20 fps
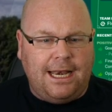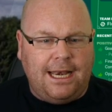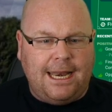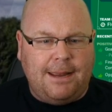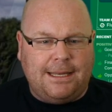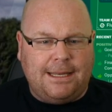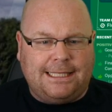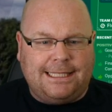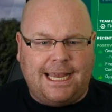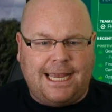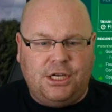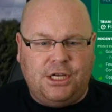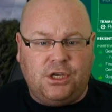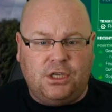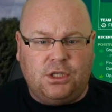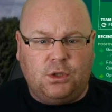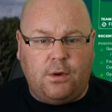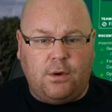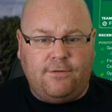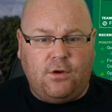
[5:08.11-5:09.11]

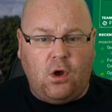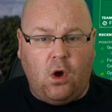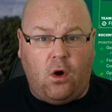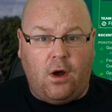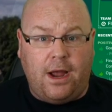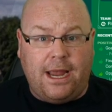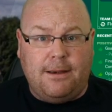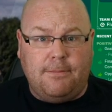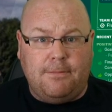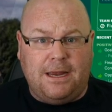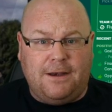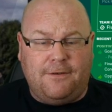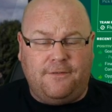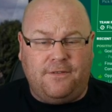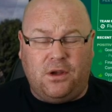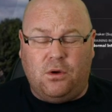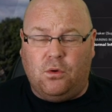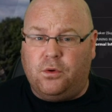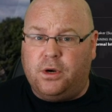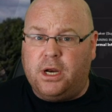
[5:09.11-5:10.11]
limitations we've got in
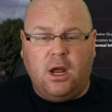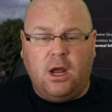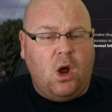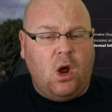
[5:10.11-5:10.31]
midfield,